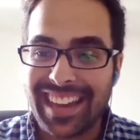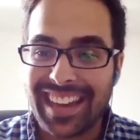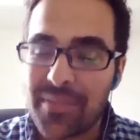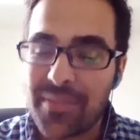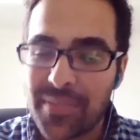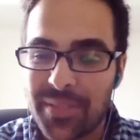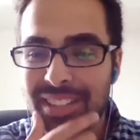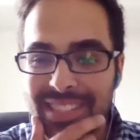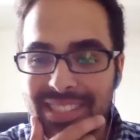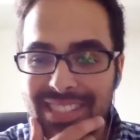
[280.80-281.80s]
I
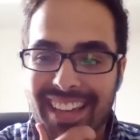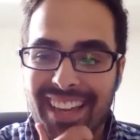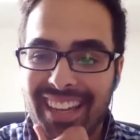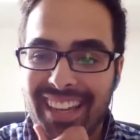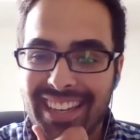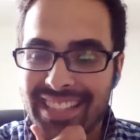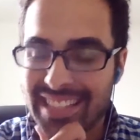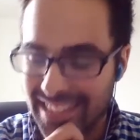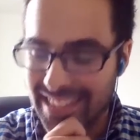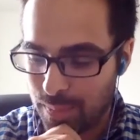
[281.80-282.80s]
mean
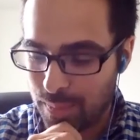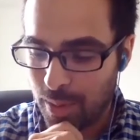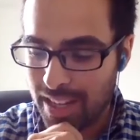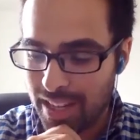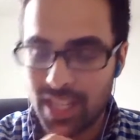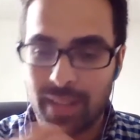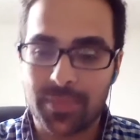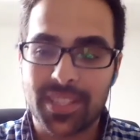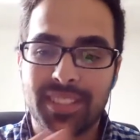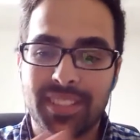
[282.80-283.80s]
it's pretty interesting. I'm
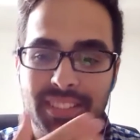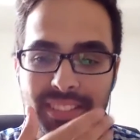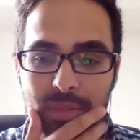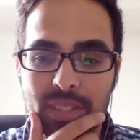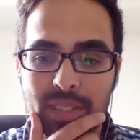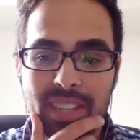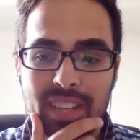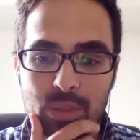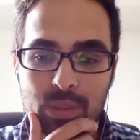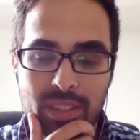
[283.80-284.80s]
still in
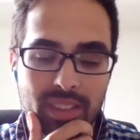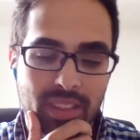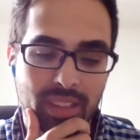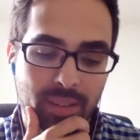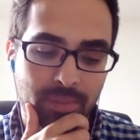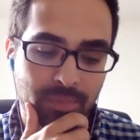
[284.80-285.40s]
touch with the